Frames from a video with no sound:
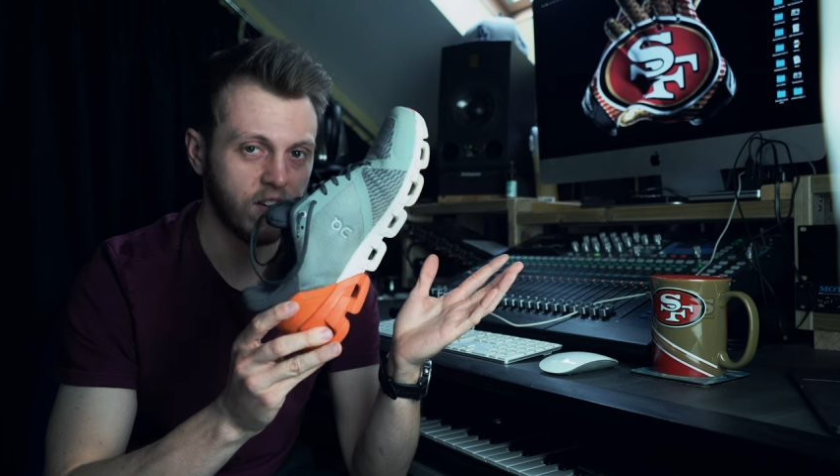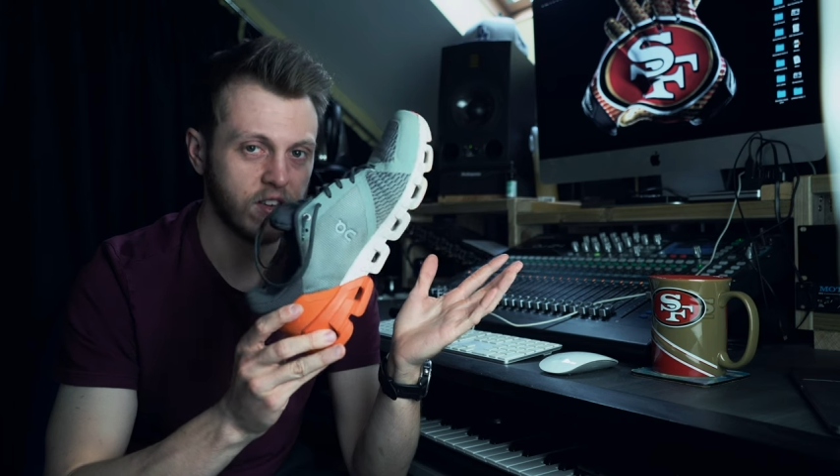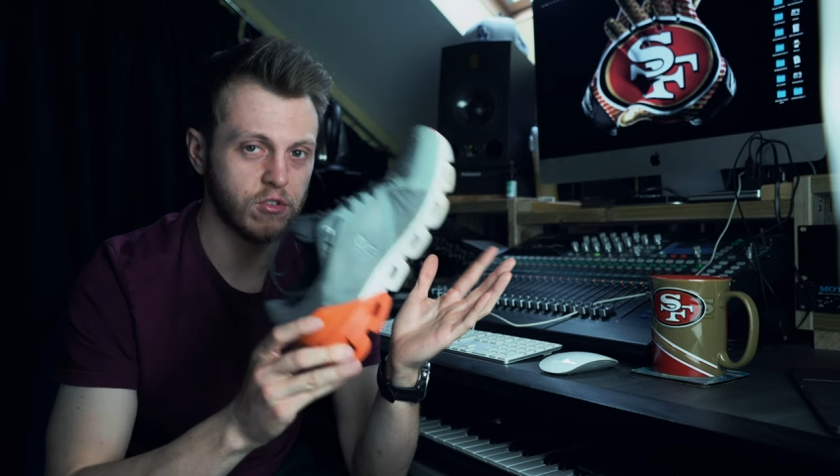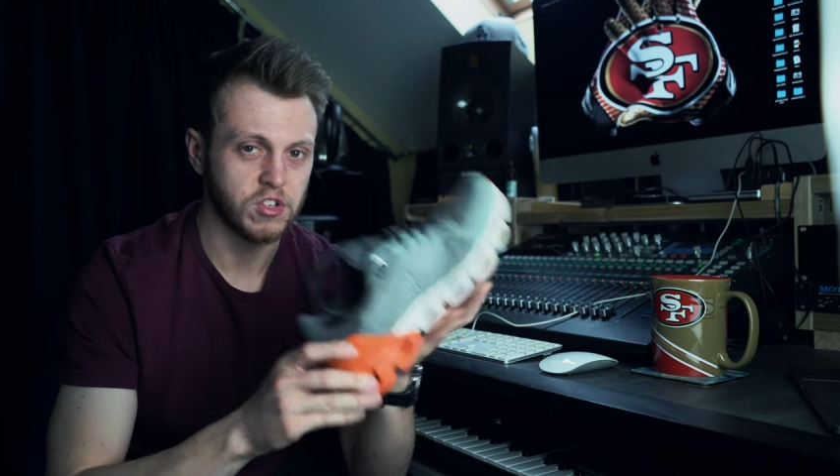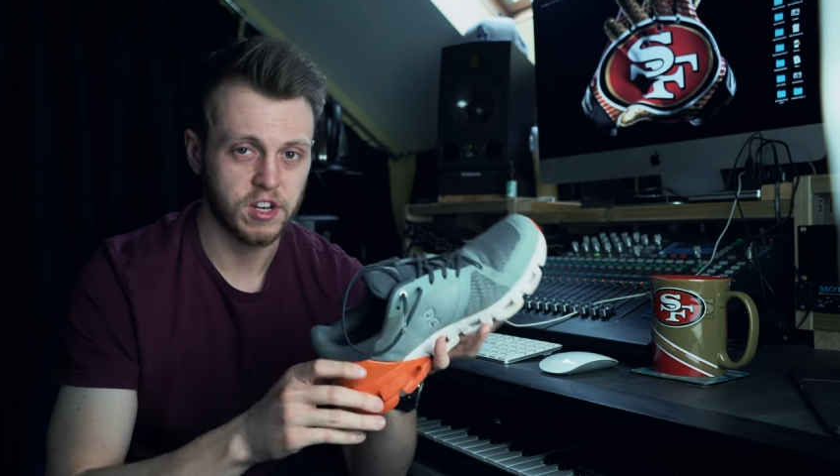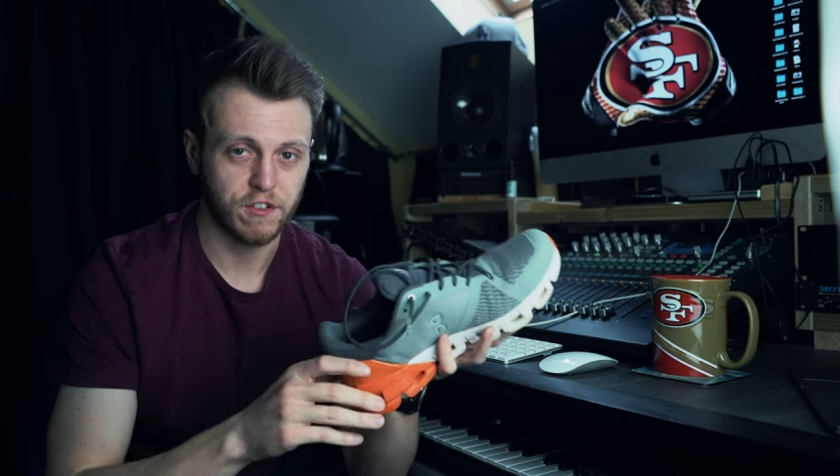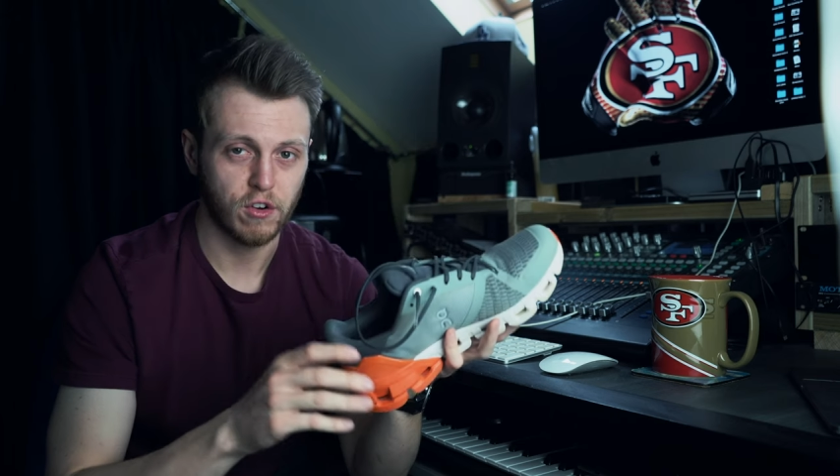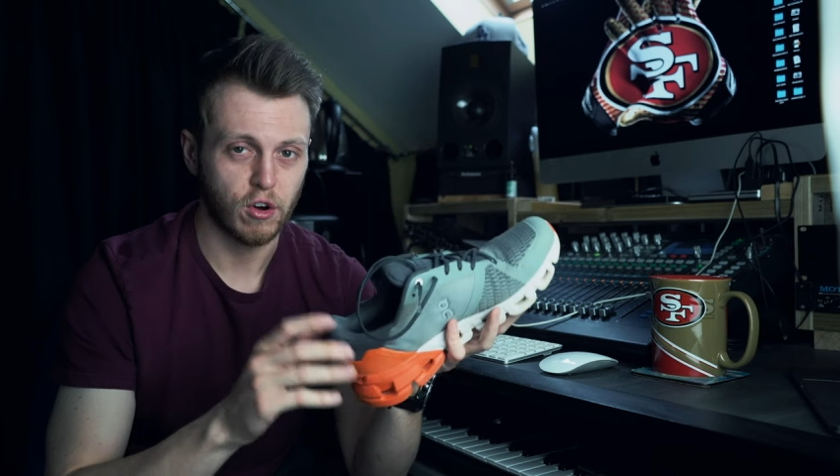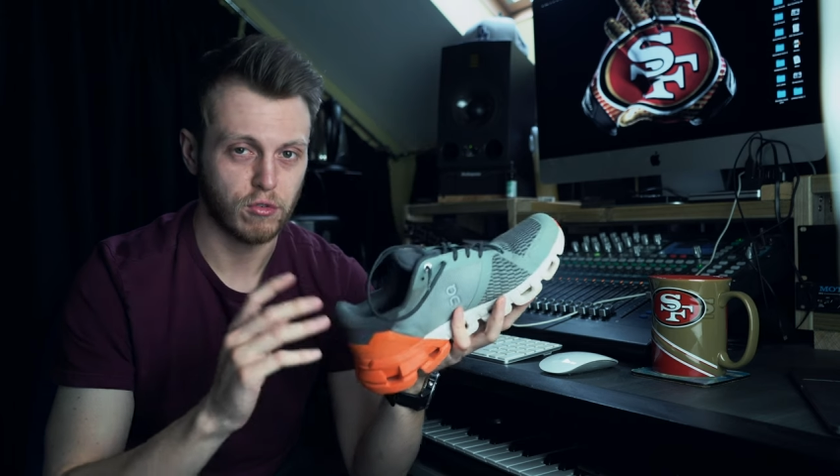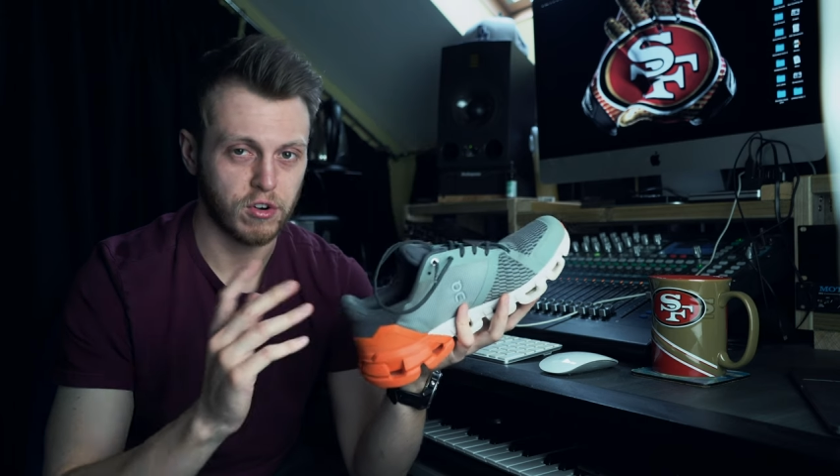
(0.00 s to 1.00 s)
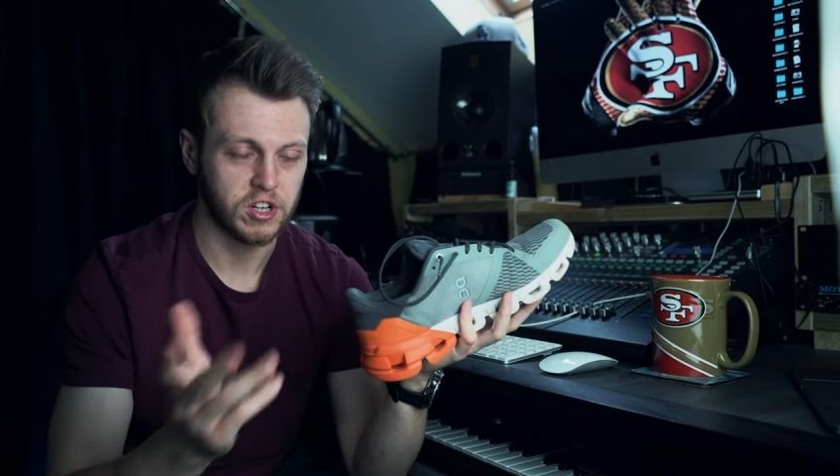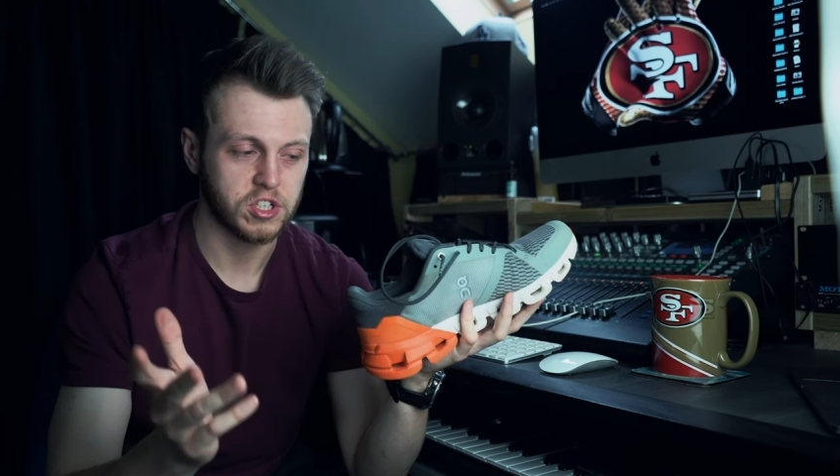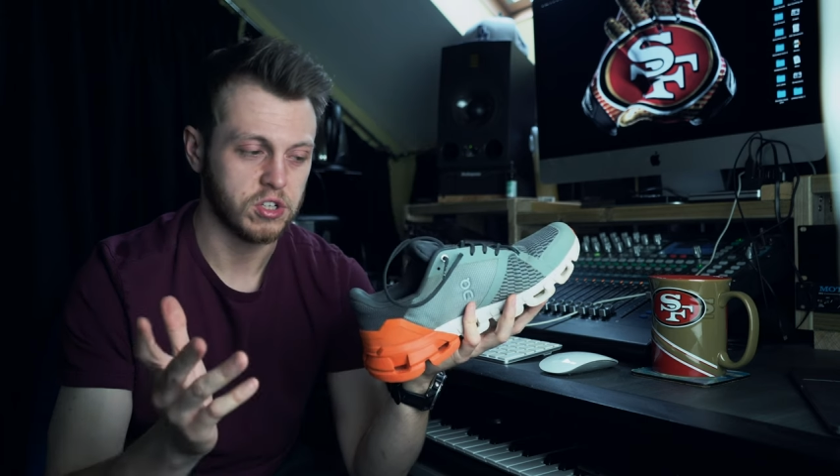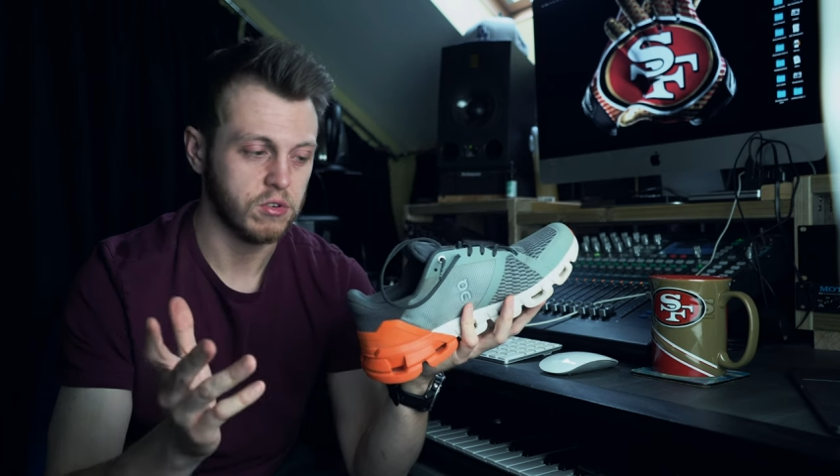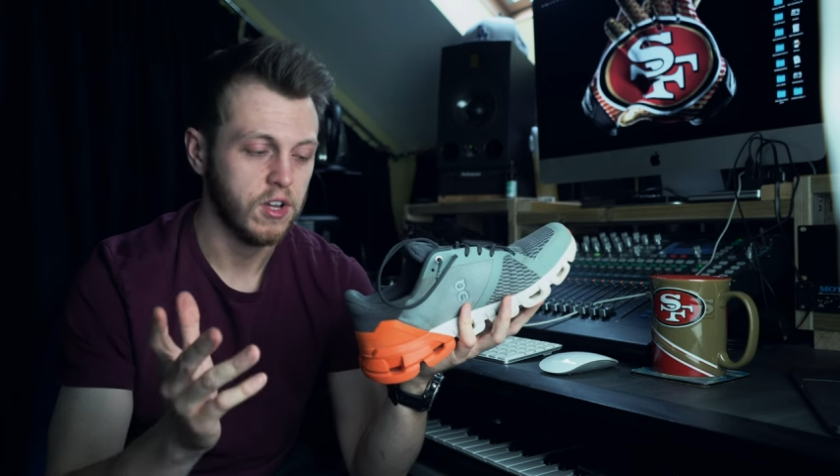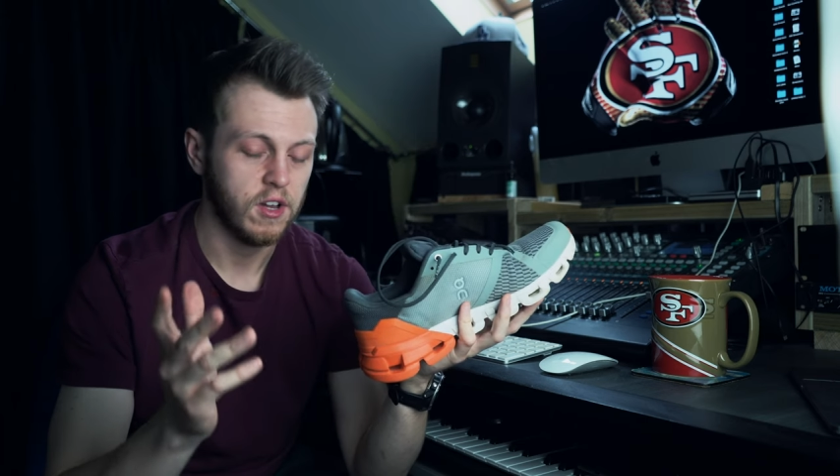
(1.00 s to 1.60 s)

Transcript: use a different on-running shoe.